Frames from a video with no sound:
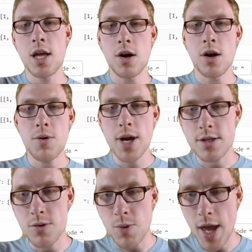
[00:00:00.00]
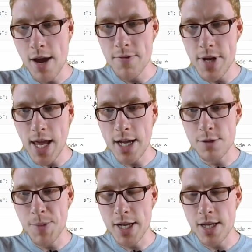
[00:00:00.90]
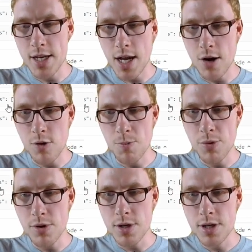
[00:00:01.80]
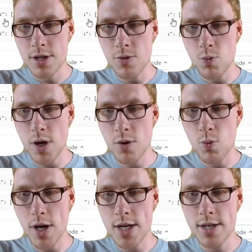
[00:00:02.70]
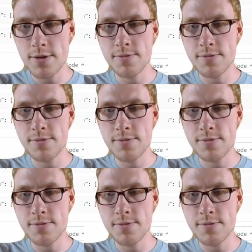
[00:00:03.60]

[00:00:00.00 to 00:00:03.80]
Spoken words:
All right, so we have the expected output 1, 1.